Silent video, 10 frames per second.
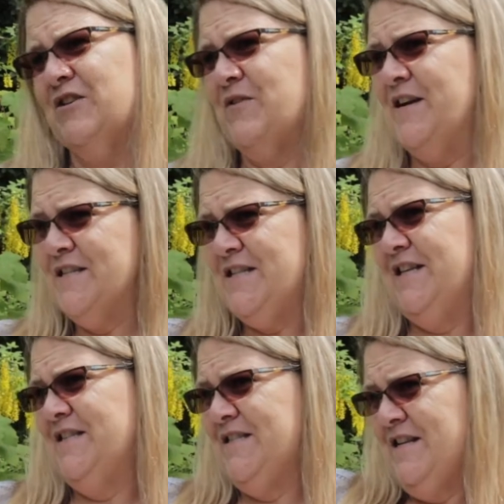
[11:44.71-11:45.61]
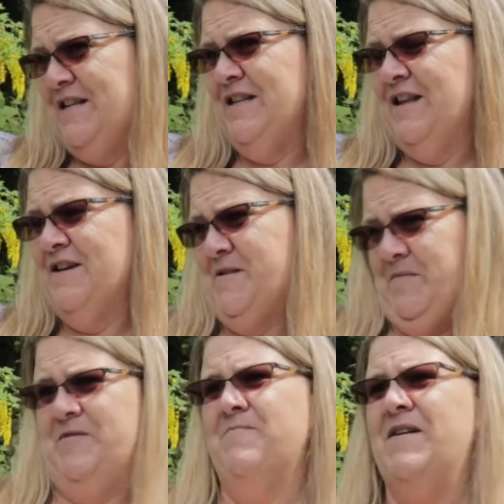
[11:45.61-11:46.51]
And Craig's just sitting in the
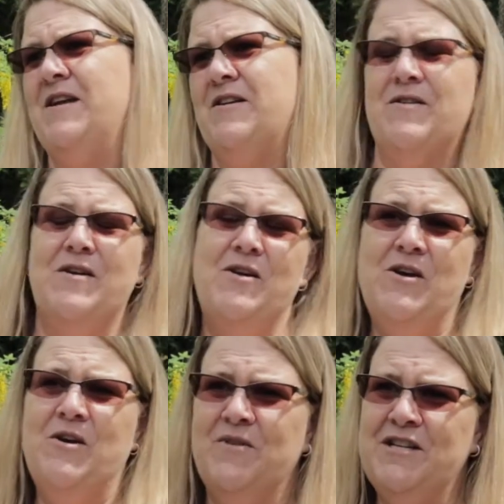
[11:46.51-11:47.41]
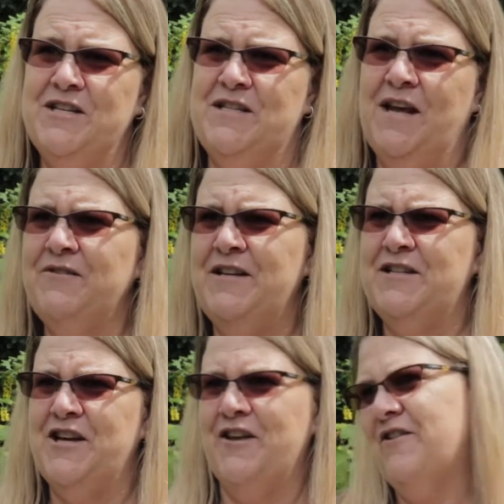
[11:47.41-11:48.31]
hospital bed, and we just held
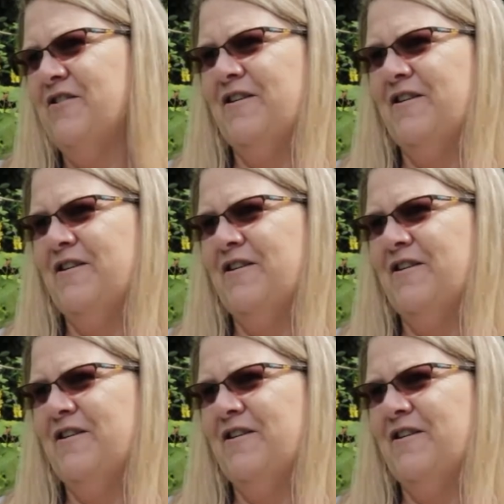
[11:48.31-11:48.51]
each other.